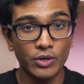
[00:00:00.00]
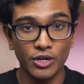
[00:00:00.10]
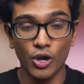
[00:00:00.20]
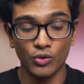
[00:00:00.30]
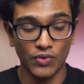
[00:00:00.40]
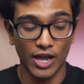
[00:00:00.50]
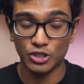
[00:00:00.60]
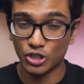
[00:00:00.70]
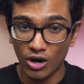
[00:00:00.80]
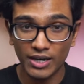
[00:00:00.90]
we know that
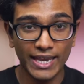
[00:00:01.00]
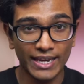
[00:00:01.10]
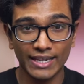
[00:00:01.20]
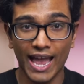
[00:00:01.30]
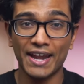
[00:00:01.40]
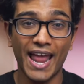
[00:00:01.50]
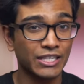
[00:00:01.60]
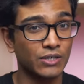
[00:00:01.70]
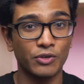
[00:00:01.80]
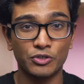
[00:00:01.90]
chunking and
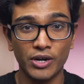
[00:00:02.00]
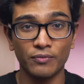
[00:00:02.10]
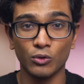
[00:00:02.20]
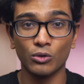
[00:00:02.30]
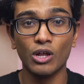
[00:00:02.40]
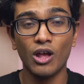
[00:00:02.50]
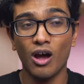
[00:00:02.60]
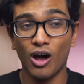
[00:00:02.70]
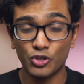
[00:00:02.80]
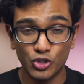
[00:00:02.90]
active retrieval
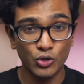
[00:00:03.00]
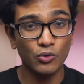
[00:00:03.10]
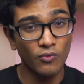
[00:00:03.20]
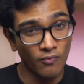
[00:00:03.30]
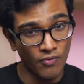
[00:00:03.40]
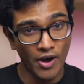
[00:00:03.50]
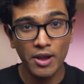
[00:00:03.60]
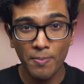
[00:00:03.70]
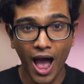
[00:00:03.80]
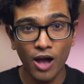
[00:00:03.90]
are two
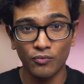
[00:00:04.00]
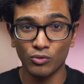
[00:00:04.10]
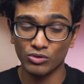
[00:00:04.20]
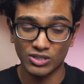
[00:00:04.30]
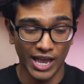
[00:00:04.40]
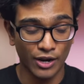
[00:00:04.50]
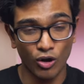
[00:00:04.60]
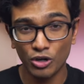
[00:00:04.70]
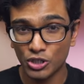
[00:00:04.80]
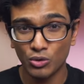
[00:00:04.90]
very powerful
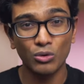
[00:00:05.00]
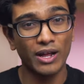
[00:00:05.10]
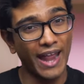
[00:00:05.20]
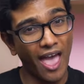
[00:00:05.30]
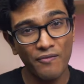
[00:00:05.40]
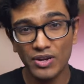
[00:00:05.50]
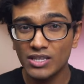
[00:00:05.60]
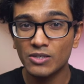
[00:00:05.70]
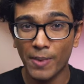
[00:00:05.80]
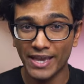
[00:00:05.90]
psychological and
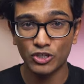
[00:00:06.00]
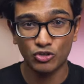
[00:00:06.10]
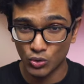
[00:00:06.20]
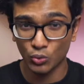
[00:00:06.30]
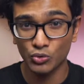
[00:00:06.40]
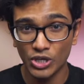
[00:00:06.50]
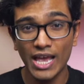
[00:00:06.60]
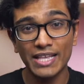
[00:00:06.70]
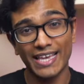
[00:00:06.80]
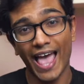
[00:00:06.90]
evidence-based tools
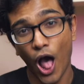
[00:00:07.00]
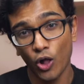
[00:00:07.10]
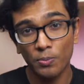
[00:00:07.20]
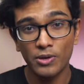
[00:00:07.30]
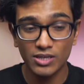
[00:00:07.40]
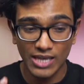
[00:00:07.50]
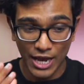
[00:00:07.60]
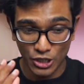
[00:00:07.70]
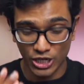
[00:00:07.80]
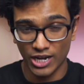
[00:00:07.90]
to help us
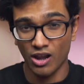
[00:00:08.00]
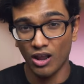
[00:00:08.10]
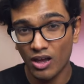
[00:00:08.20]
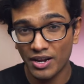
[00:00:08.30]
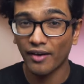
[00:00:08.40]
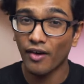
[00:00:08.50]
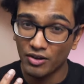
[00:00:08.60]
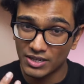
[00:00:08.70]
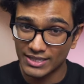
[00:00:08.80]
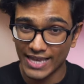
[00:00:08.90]
actually learn and
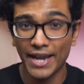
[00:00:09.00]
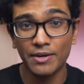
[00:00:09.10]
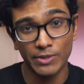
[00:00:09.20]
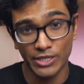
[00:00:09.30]
understand